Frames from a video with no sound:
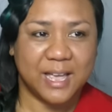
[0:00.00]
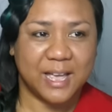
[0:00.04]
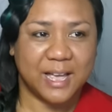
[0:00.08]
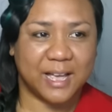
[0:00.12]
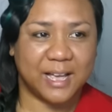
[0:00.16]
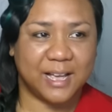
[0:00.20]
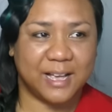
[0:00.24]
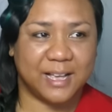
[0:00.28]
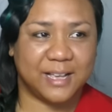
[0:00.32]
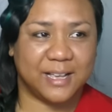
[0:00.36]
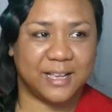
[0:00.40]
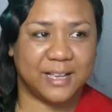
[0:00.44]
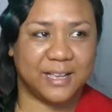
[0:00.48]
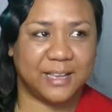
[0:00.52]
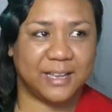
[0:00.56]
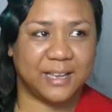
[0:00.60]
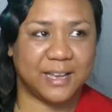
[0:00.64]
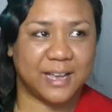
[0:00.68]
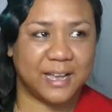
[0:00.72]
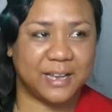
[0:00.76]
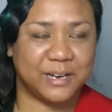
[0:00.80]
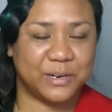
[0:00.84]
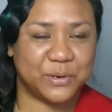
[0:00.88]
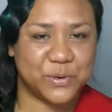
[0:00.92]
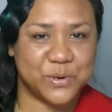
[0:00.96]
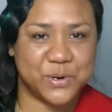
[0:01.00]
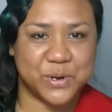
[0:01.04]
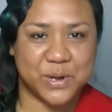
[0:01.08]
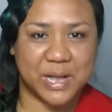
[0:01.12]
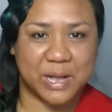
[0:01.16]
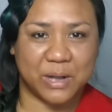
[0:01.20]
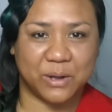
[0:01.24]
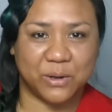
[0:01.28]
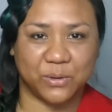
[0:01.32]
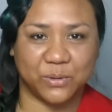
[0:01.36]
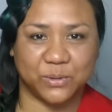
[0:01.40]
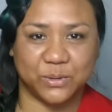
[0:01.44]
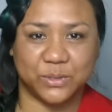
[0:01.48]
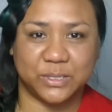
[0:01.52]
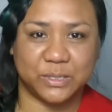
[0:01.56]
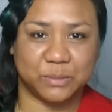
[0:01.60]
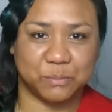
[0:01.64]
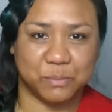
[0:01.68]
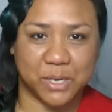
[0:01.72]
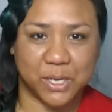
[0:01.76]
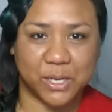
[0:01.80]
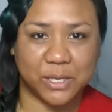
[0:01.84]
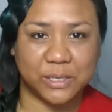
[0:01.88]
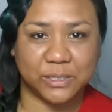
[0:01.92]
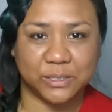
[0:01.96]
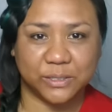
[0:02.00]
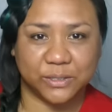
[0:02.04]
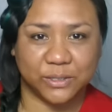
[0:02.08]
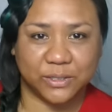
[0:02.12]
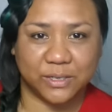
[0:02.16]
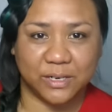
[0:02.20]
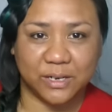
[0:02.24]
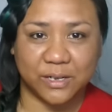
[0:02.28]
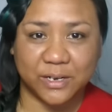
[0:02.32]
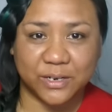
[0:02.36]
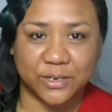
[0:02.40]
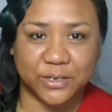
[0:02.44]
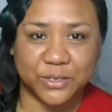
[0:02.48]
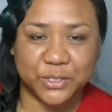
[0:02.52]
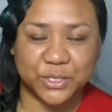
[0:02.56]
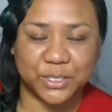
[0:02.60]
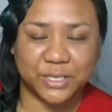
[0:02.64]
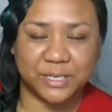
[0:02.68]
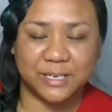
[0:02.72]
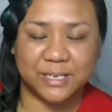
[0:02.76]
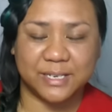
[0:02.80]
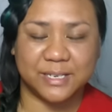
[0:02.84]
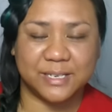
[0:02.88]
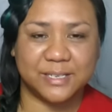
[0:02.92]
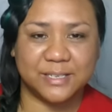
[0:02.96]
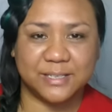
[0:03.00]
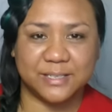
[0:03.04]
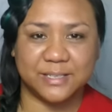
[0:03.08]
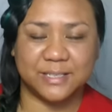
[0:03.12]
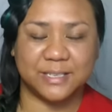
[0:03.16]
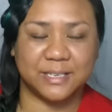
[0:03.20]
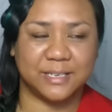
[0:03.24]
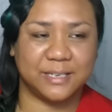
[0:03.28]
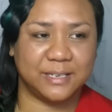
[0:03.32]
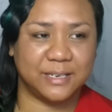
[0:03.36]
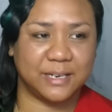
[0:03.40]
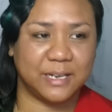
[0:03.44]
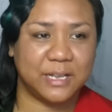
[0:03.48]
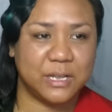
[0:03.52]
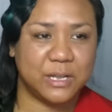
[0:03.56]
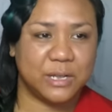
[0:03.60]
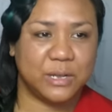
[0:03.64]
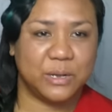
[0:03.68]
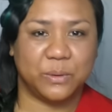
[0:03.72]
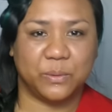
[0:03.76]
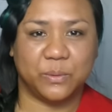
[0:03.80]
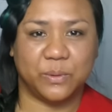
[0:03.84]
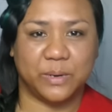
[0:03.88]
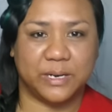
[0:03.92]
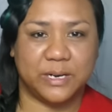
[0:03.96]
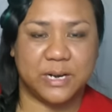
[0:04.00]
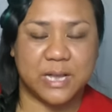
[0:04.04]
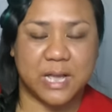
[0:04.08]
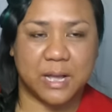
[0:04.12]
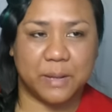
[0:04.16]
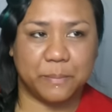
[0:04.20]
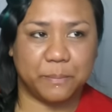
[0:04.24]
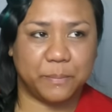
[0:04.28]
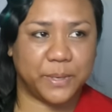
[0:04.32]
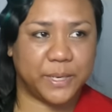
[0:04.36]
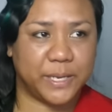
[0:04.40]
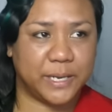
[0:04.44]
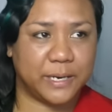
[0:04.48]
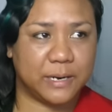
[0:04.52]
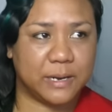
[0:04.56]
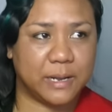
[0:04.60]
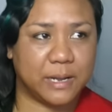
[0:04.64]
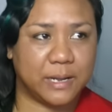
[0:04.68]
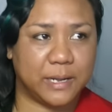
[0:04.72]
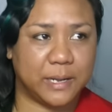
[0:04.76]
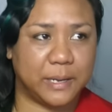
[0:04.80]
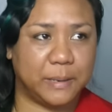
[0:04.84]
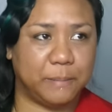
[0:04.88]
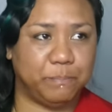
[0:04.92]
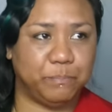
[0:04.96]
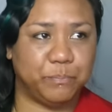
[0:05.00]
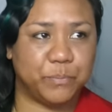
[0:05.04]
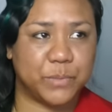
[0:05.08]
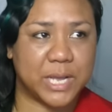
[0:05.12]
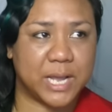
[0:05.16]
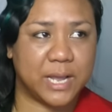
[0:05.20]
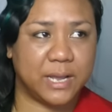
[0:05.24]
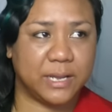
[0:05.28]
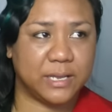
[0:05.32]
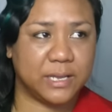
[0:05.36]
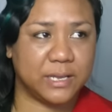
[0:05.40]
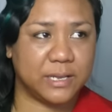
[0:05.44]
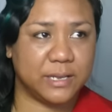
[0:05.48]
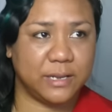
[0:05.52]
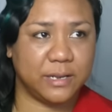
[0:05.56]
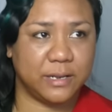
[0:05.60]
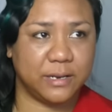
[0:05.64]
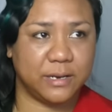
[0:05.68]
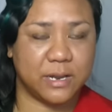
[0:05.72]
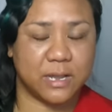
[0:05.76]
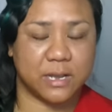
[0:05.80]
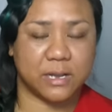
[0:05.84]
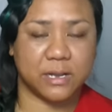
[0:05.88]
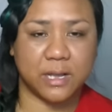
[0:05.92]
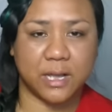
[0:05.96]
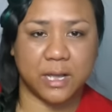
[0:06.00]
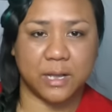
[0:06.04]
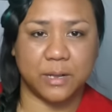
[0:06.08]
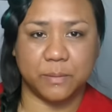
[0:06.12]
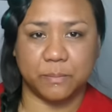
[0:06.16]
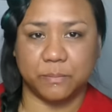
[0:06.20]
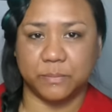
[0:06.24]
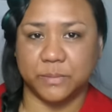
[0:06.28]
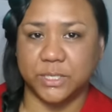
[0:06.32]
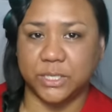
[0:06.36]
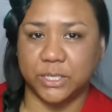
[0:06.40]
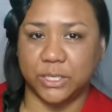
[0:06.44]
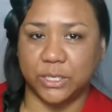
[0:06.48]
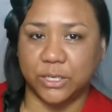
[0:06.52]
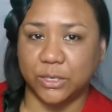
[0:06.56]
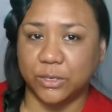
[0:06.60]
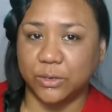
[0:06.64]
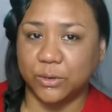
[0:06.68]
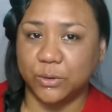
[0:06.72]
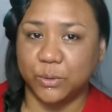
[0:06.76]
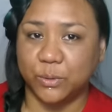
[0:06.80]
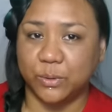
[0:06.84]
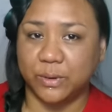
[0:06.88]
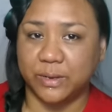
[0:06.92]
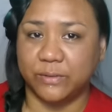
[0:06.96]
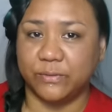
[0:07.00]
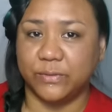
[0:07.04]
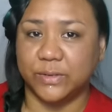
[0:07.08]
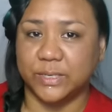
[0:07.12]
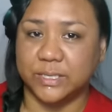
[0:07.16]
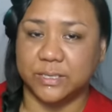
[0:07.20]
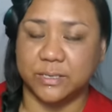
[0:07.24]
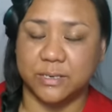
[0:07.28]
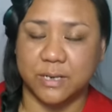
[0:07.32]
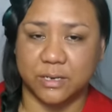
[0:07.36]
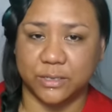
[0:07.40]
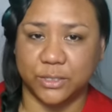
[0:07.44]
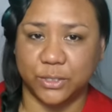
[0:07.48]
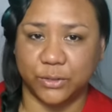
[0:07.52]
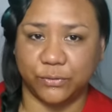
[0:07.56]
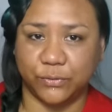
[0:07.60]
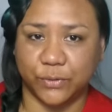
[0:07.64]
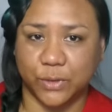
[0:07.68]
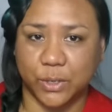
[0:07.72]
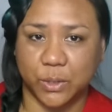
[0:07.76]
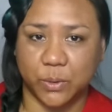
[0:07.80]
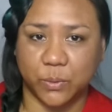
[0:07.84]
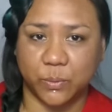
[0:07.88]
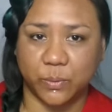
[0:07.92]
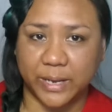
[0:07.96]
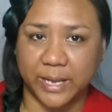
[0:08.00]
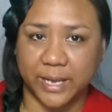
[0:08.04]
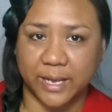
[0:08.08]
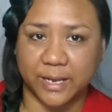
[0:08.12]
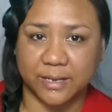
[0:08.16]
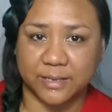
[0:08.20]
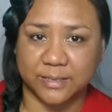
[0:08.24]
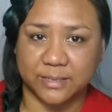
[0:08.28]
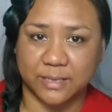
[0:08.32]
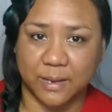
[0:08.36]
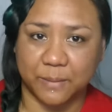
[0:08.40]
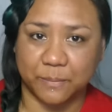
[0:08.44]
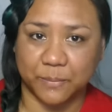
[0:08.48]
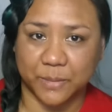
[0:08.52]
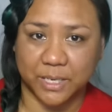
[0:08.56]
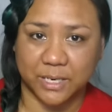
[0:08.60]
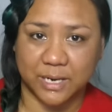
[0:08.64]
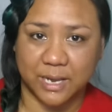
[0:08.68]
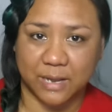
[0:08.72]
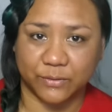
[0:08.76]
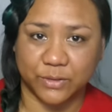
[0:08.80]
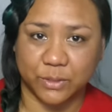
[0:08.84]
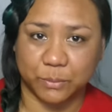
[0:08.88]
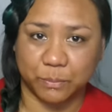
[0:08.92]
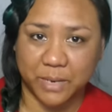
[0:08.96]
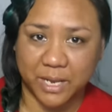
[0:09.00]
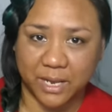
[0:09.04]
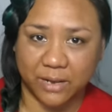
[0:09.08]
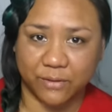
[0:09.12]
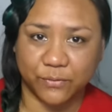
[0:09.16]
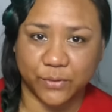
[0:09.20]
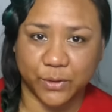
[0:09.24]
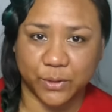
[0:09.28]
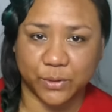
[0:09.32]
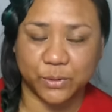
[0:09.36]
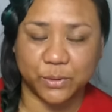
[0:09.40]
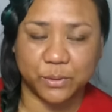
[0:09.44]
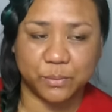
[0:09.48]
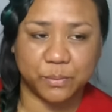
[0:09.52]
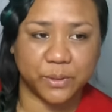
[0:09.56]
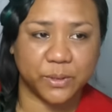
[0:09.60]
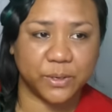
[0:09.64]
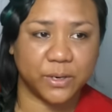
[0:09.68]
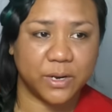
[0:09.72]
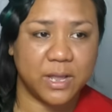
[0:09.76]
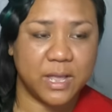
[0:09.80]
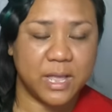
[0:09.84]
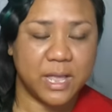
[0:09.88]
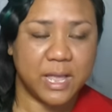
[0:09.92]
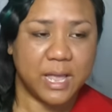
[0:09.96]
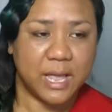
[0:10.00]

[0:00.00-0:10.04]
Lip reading: I don't know how small or large it is and whatnot, but I can come to you if it's not too far away, because I'm going to have to pay for Uber.